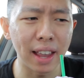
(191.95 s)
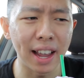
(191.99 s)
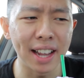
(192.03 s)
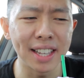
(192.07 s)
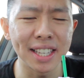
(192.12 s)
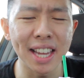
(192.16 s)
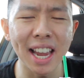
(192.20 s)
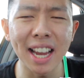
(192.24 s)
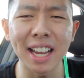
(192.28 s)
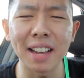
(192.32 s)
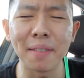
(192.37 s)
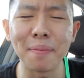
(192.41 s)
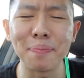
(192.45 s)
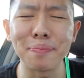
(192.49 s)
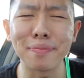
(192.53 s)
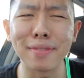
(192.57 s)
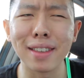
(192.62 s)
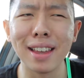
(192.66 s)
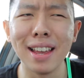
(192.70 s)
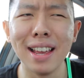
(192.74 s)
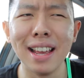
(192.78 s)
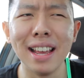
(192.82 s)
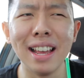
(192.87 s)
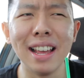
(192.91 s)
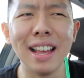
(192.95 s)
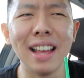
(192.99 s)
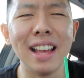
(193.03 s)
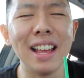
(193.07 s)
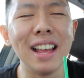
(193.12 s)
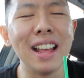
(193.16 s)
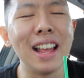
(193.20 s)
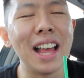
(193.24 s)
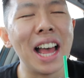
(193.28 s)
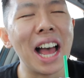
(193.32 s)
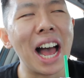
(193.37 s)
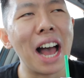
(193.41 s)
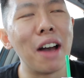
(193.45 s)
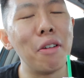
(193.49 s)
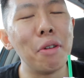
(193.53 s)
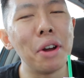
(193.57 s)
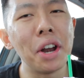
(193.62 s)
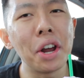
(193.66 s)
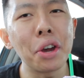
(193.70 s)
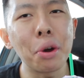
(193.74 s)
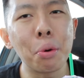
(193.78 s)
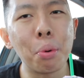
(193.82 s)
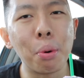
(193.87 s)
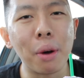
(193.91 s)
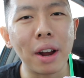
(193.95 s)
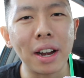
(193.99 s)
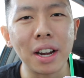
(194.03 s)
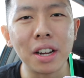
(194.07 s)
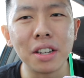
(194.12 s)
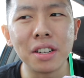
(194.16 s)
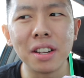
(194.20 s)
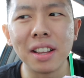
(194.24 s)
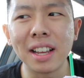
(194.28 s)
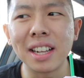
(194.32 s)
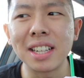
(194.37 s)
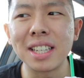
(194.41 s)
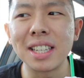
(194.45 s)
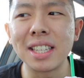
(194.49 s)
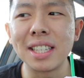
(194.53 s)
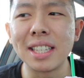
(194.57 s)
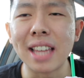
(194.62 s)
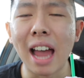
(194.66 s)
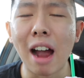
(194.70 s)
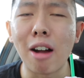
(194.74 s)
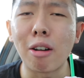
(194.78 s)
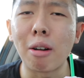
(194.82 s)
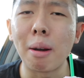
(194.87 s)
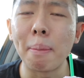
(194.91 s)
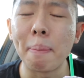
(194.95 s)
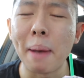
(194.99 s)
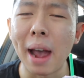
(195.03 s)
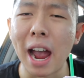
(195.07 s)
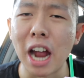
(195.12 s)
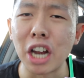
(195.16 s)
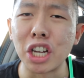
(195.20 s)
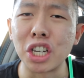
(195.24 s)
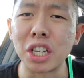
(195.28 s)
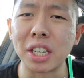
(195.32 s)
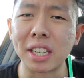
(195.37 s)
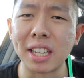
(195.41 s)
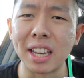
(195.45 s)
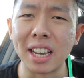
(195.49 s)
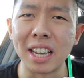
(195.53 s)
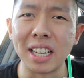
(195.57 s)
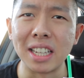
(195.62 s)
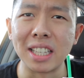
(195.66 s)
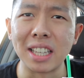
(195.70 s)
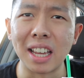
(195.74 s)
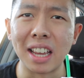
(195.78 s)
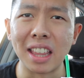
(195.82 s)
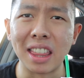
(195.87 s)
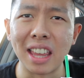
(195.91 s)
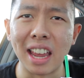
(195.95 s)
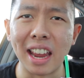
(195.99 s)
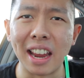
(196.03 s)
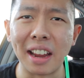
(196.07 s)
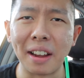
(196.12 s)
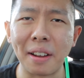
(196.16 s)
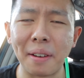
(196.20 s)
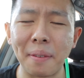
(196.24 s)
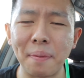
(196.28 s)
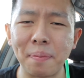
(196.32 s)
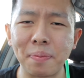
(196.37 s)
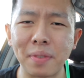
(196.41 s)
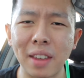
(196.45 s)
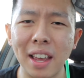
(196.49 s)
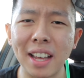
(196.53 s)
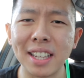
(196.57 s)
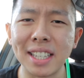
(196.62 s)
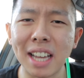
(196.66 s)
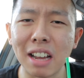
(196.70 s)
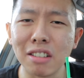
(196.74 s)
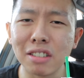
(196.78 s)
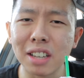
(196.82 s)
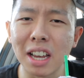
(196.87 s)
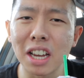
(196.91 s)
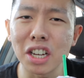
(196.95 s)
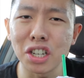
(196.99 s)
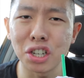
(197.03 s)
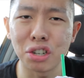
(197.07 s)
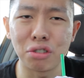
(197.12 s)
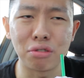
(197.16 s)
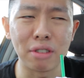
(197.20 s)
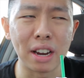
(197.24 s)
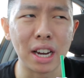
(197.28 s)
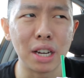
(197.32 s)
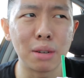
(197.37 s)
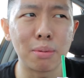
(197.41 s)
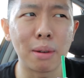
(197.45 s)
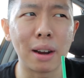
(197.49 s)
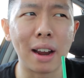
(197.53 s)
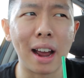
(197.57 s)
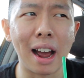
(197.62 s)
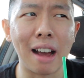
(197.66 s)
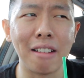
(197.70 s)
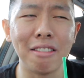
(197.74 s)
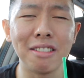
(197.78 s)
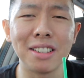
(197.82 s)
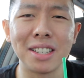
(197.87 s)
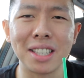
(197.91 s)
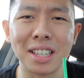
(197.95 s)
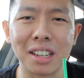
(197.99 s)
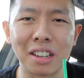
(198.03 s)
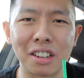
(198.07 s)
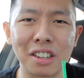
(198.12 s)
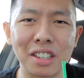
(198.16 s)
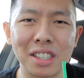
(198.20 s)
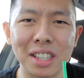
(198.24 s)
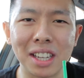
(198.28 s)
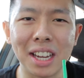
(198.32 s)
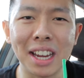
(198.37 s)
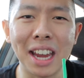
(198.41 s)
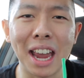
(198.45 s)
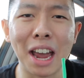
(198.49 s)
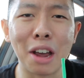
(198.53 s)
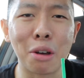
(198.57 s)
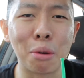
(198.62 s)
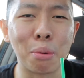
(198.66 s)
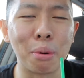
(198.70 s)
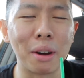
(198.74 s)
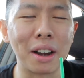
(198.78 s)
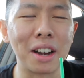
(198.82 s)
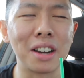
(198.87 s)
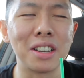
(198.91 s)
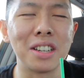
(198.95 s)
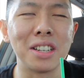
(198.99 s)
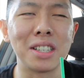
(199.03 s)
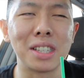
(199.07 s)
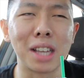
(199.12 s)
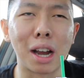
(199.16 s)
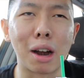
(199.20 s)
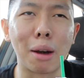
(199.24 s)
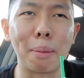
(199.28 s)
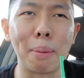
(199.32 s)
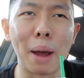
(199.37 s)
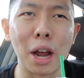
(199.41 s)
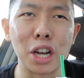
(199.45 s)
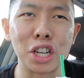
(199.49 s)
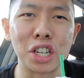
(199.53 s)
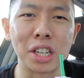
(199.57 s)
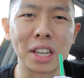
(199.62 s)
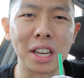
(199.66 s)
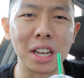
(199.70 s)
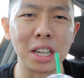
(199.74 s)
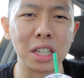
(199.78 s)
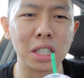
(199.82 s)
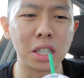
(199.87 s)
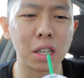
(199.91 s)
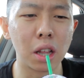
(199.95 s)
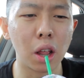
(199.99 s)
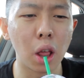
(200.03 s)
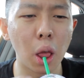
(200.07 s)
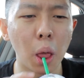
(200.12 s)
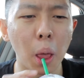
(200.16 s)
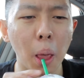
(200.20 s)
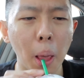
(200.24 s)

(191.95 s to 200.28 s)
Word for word: It's like, I would equate it to like Sour Patch Kids, I think. It sounds kind of strange, but I would seriously equate it to Sour Patch Kids.